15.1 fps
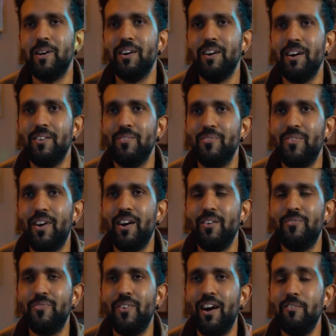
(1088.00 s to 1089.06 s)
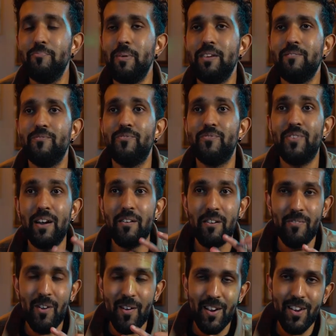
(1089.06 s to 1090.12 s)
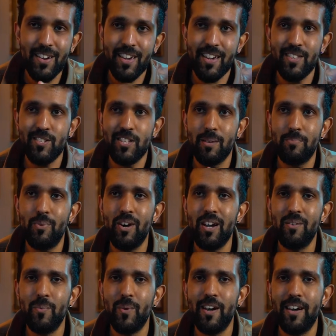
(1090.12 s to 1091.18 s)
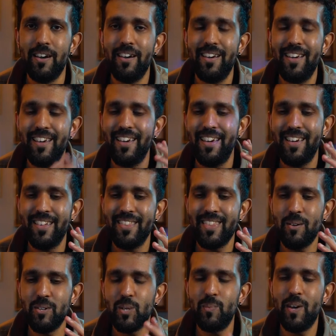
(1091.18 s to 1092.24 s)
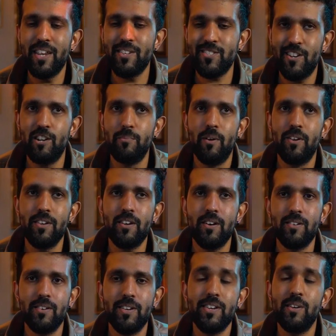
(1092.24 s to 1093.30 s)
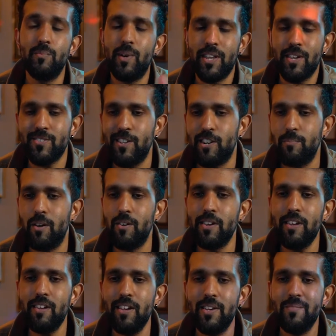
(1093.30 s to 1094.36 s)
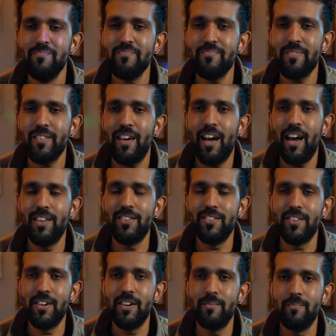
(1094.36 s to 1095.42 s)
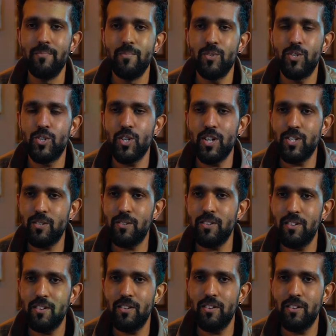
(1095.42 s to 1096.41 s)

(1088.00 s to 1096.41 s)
But I've been very very lucky to the point where there was a wedding ceremony going on, an Indian wedding ceremony, and just